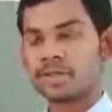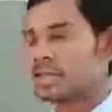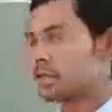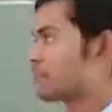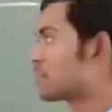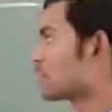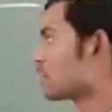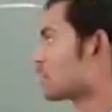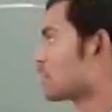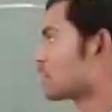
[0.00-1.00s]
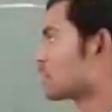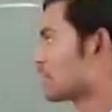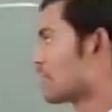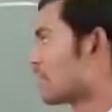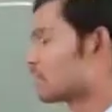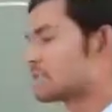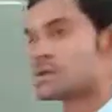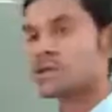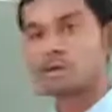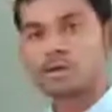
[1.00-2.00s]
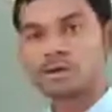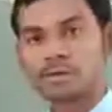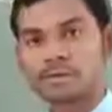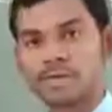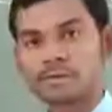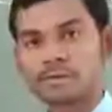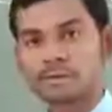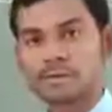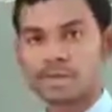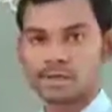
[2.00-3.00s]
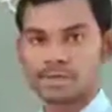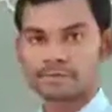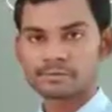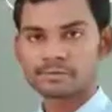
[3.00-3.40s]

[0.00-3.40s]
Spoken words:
Therefore, they are known as congruent figure.